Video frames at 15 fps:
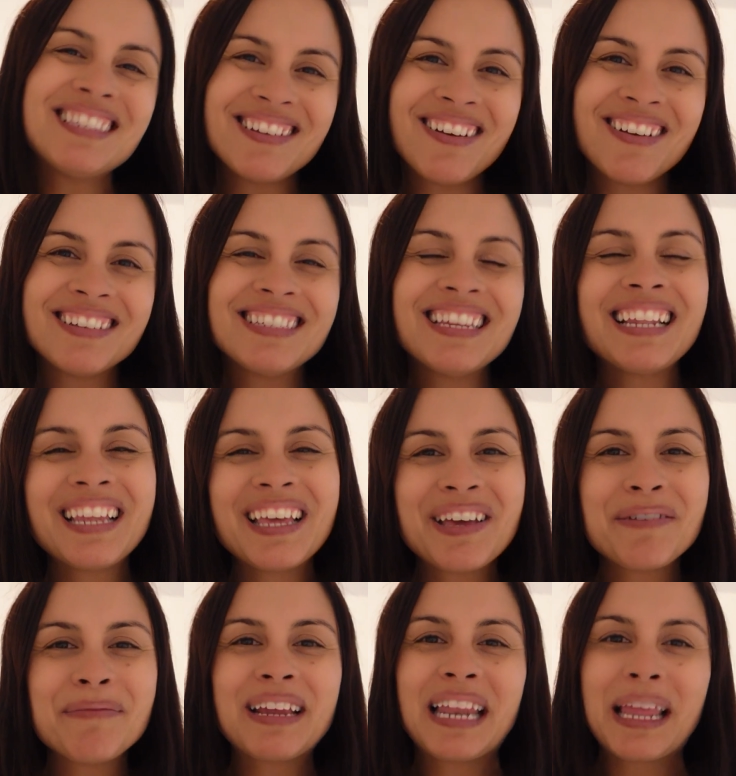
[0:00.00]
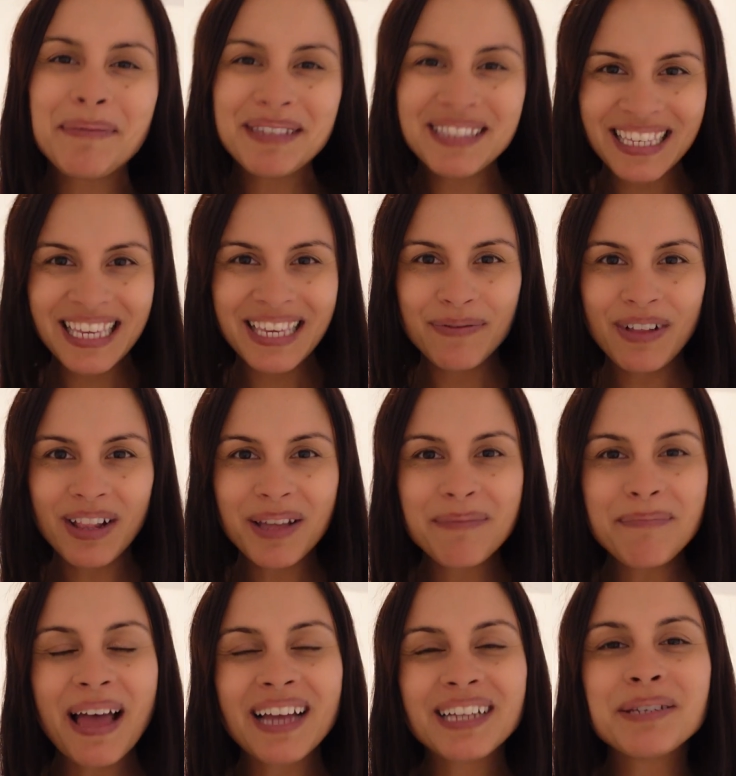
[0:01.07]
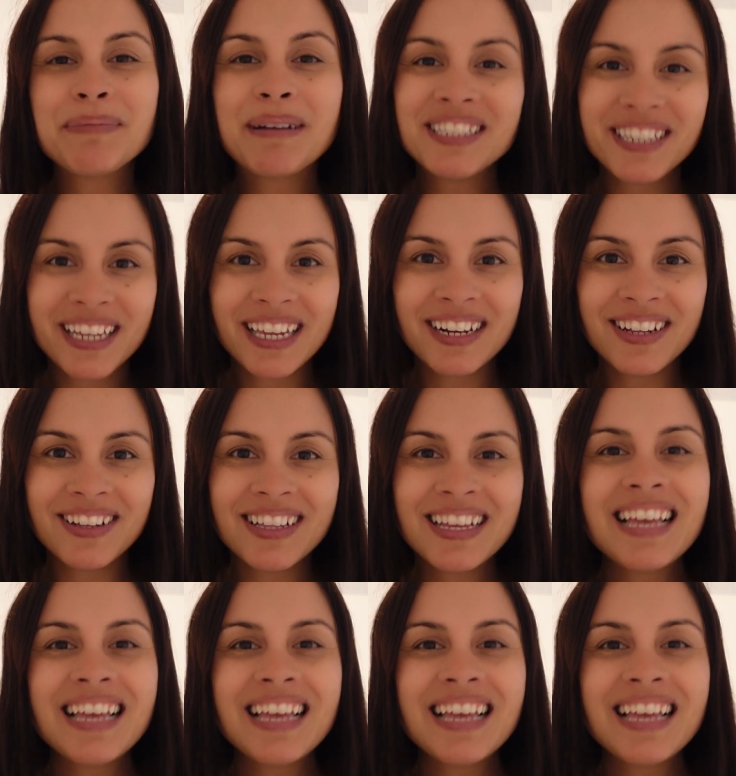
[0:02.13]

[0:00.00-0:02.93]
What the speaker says: Astronaut. Hello, my name is Eve. Welcome back to my channel.